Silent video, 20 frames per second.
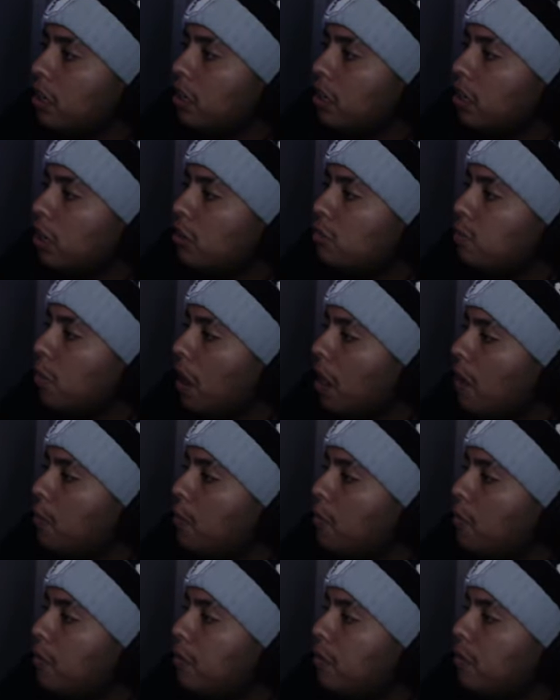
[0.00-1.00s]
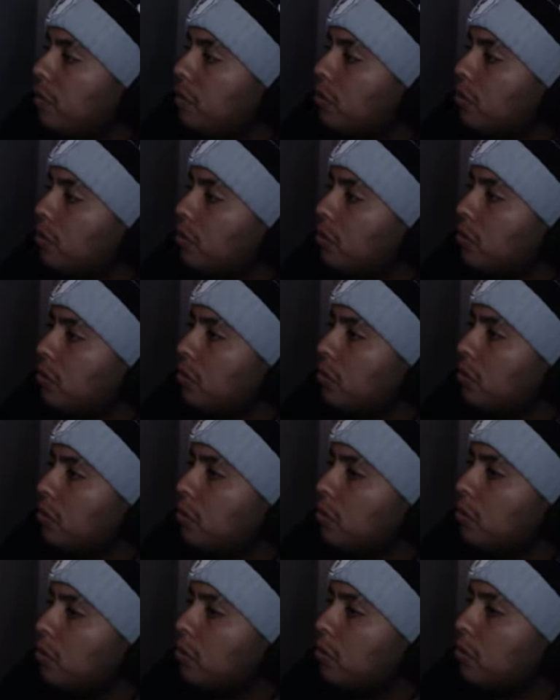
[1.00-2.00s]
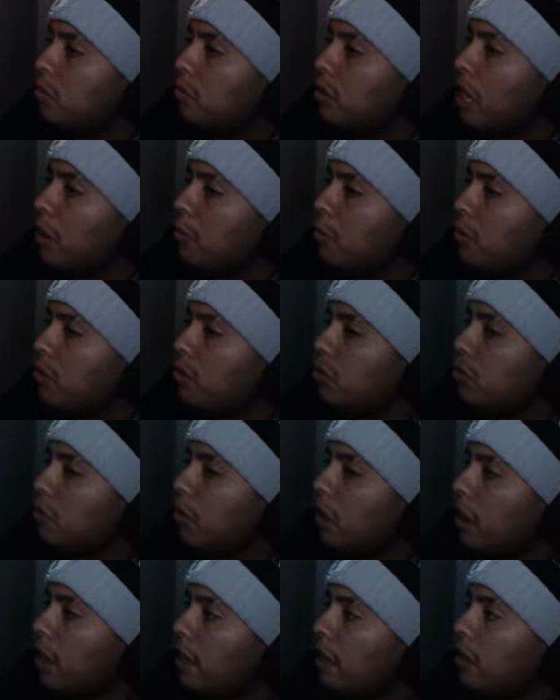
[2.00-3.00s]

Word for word: He's probably moving to camera 2, right?